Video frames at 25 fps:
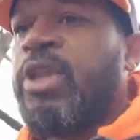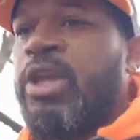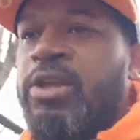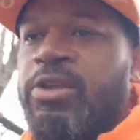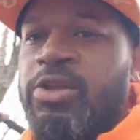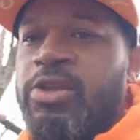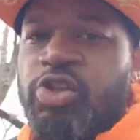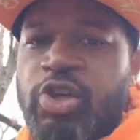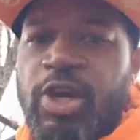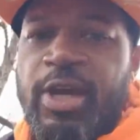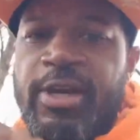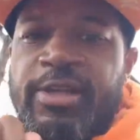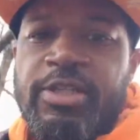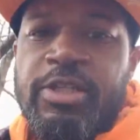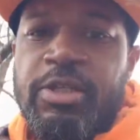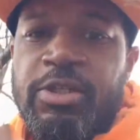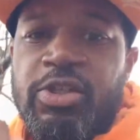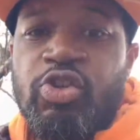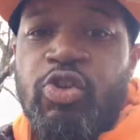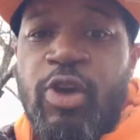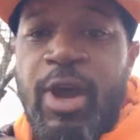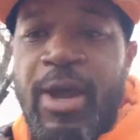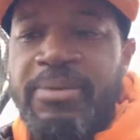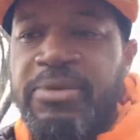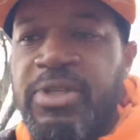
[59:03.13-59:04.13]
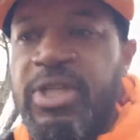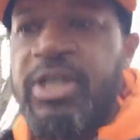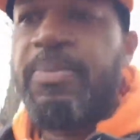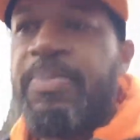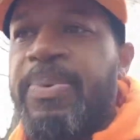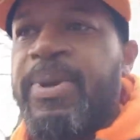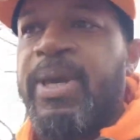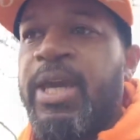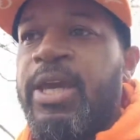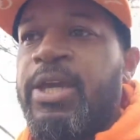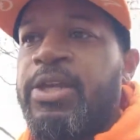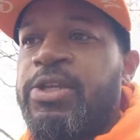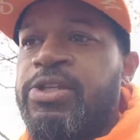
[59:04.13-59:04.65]
Try to subscribe to the
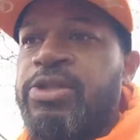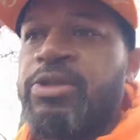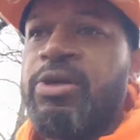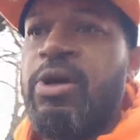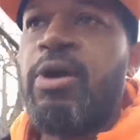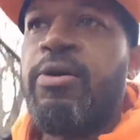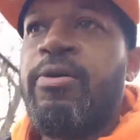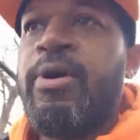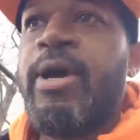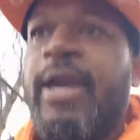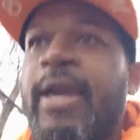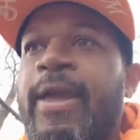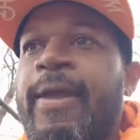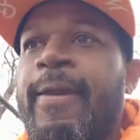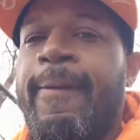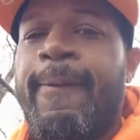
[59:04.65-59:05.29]
page, all right?